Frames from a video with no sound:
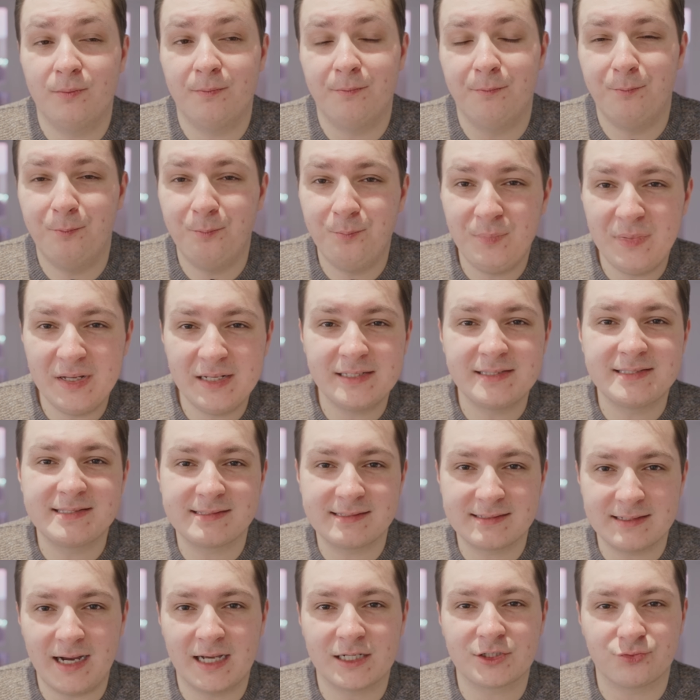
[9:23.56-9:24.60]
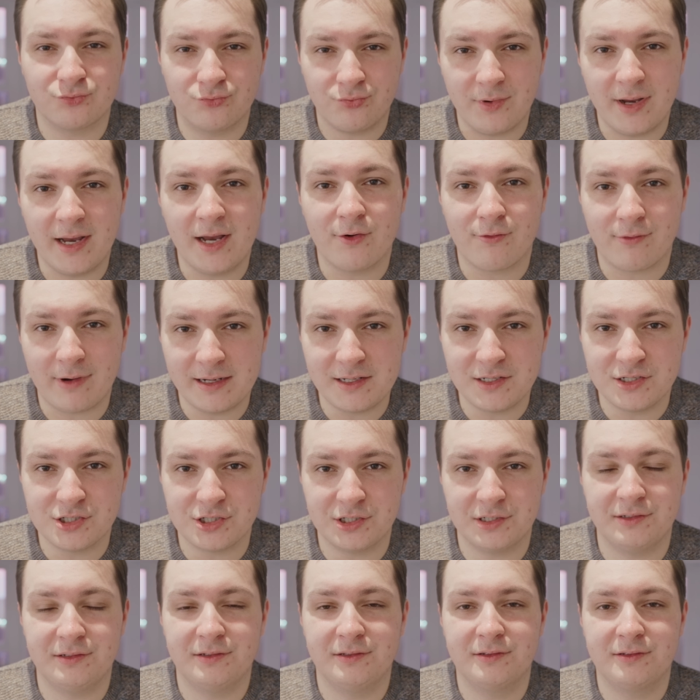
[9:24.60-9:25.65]
mid/rear
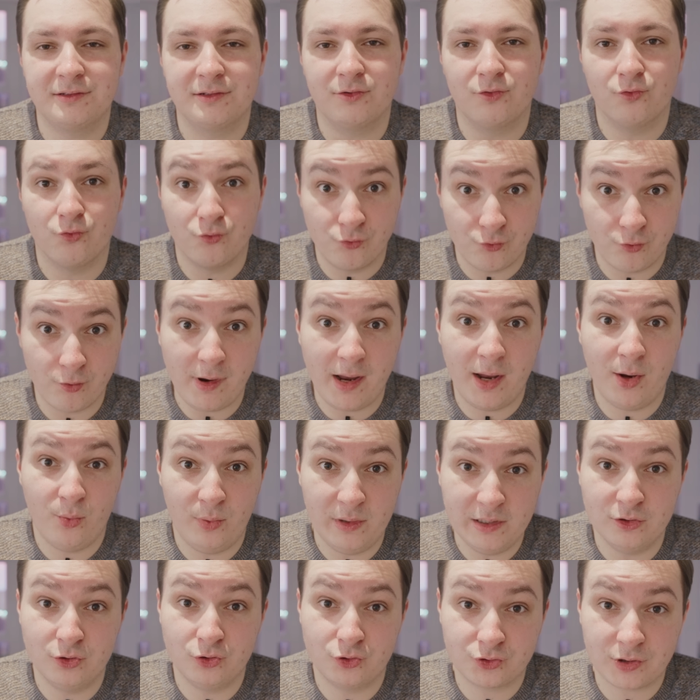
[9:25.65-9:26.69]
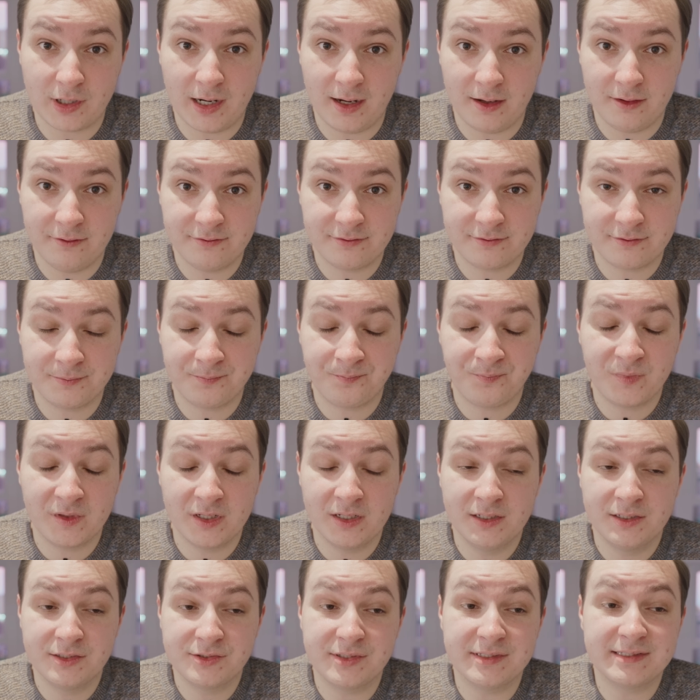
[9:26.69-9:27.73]
engined rear wheel drive.
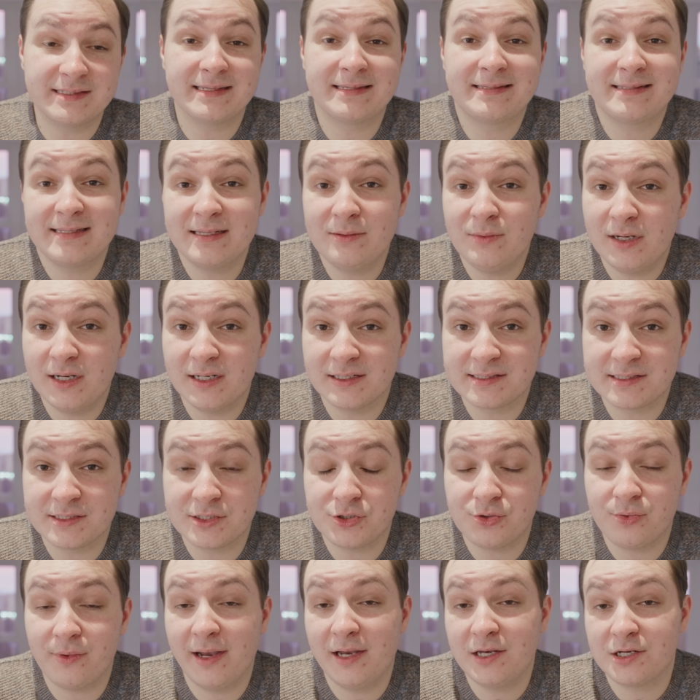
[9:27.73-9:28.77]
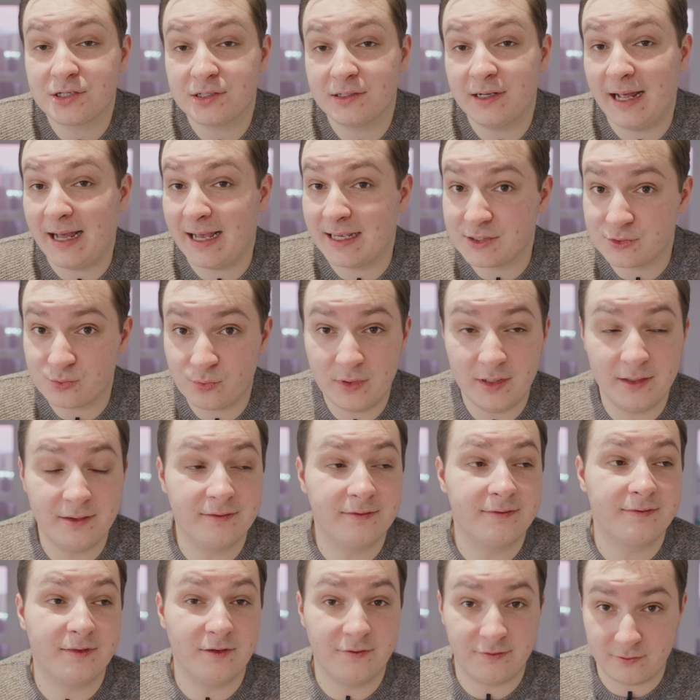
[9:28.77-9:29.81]
So it's a similar situation as
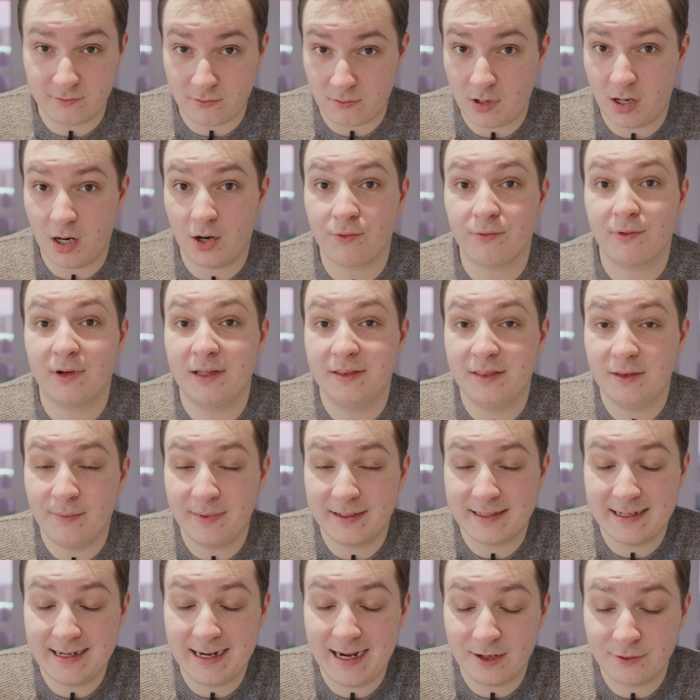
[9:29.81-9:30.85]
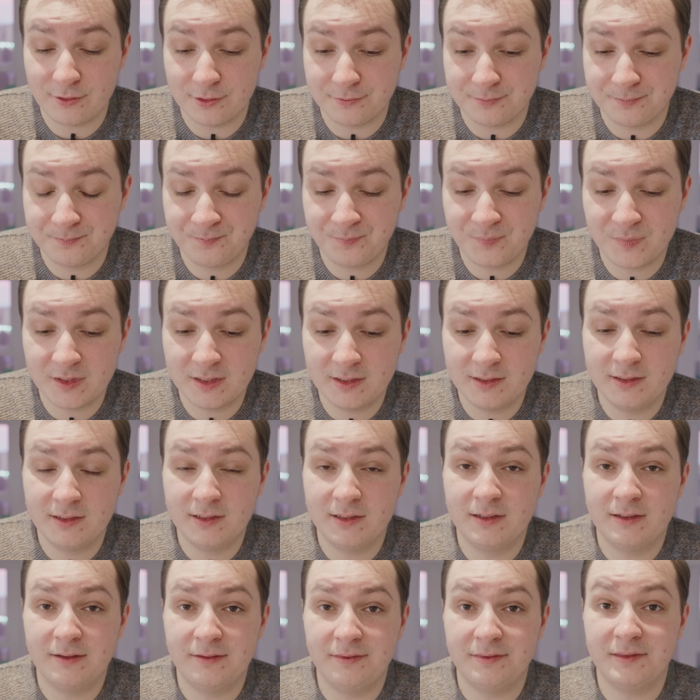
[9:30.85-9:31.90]
with the Ferrari and the McLaren.
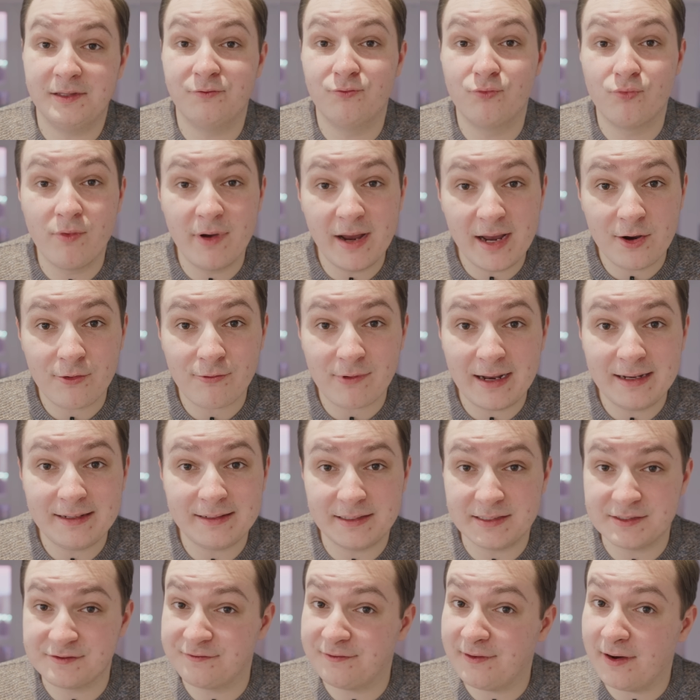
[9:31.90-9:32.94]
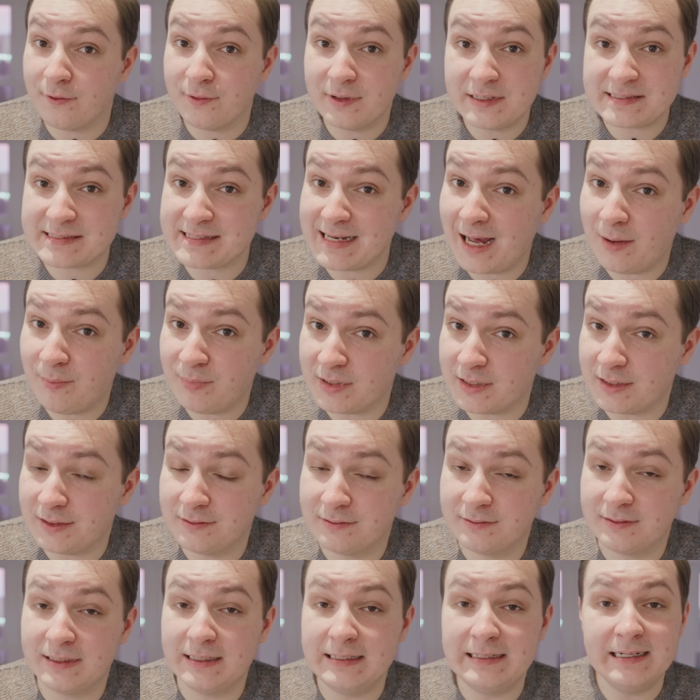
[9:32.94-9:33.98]
The rear end is very snappy.
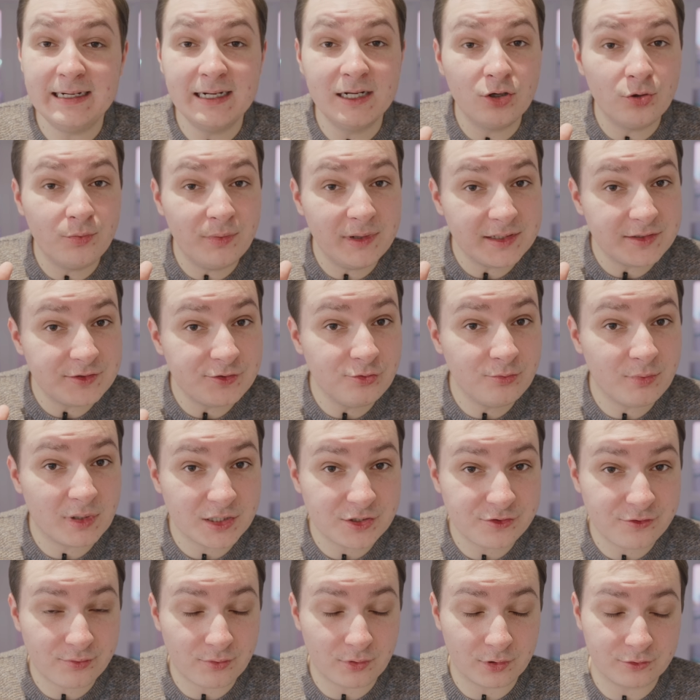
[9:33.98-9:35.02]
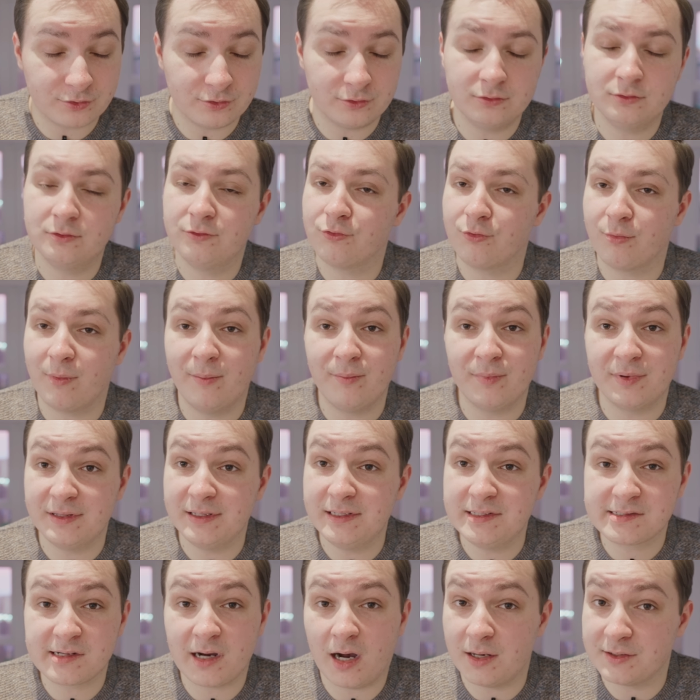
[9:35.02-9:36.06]
A little bit too much throttle. Remember,
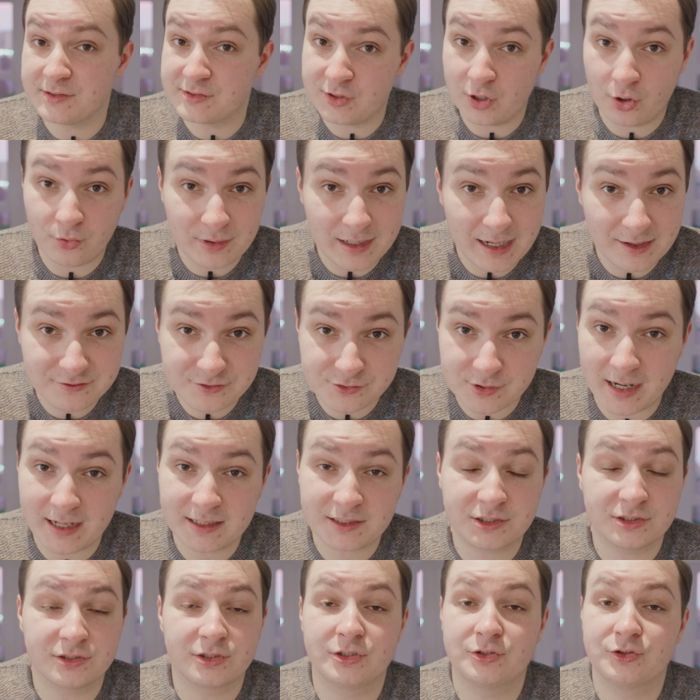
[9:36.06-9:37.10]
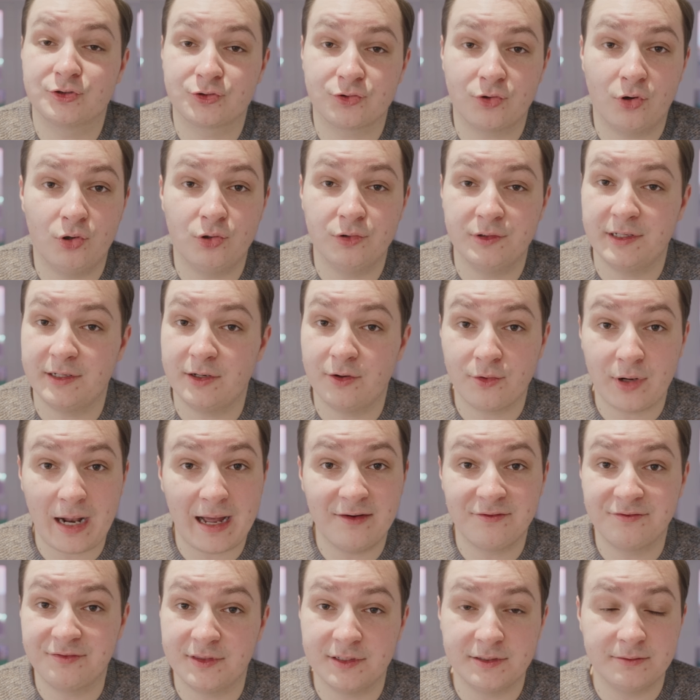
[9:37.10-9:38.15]
these cars don't have traction control. They don't
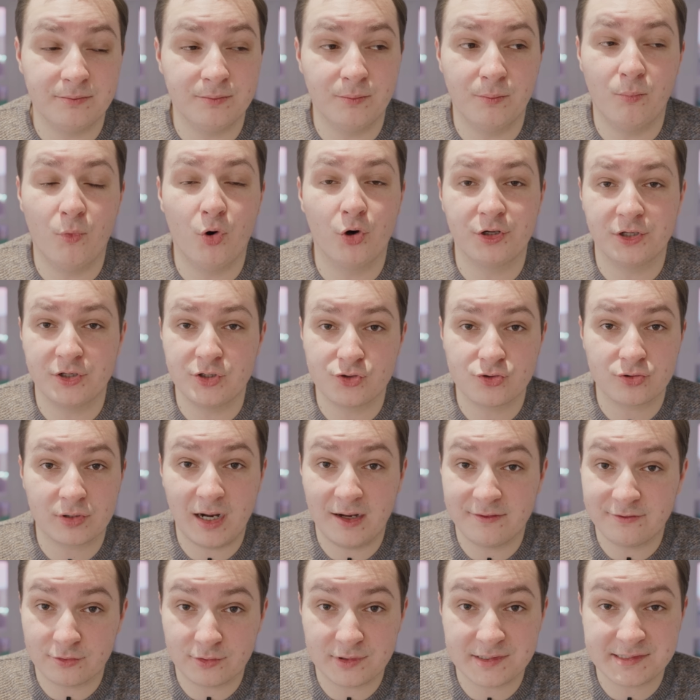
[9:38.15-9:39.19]
have the modern driver